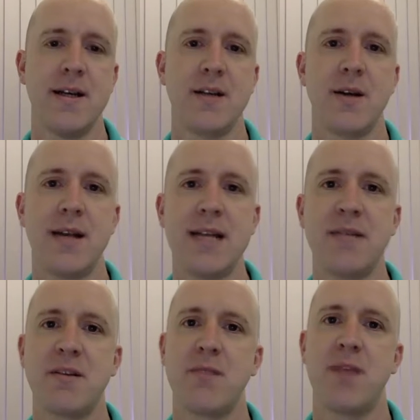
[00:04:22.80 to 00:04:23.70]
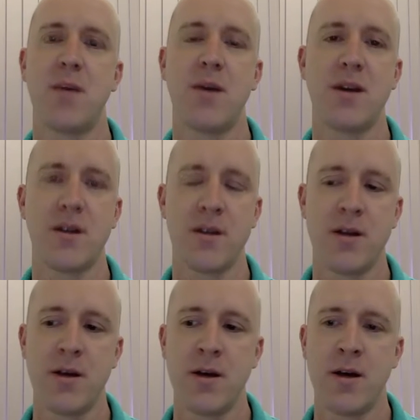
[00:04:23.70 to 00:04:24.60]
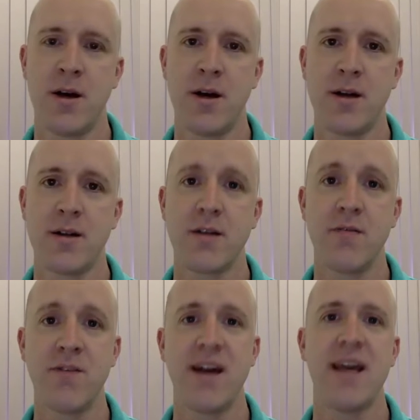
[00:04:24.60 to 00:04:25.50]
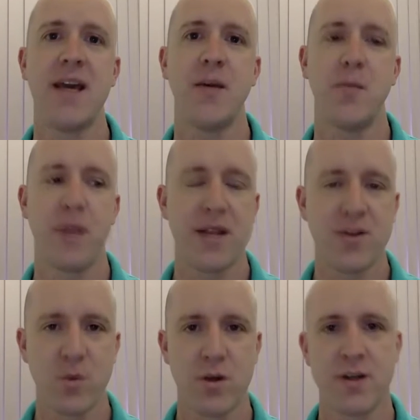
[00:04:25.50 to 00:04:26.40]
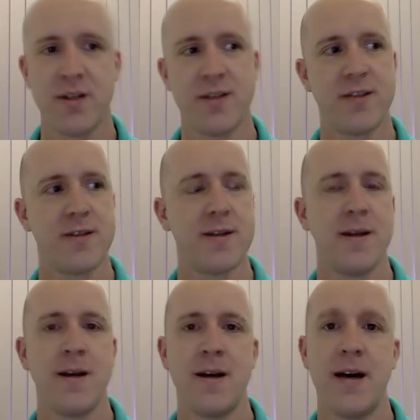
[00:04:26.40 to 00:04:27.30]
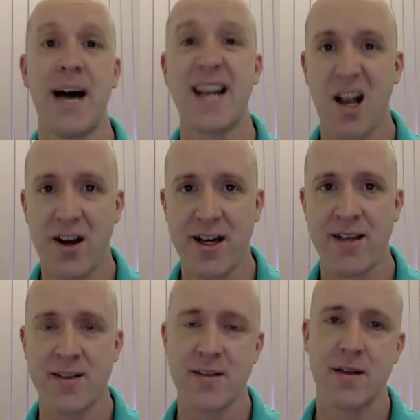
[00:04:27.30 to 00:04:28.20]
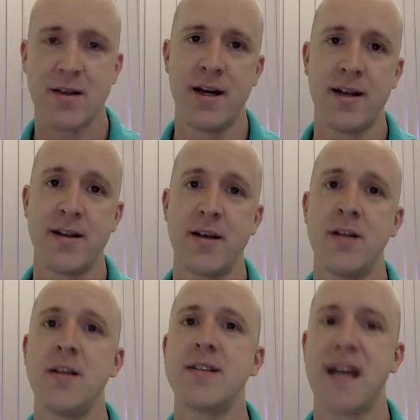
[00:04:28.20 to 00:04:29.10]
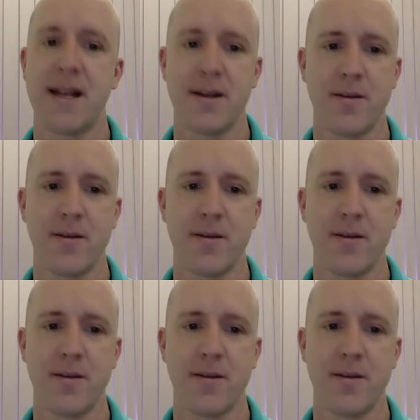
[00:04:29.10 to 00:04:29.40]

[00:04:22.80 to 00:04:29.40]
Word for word: So it needs to be something we can uh, convey, put into words, uh, analyze, and understand.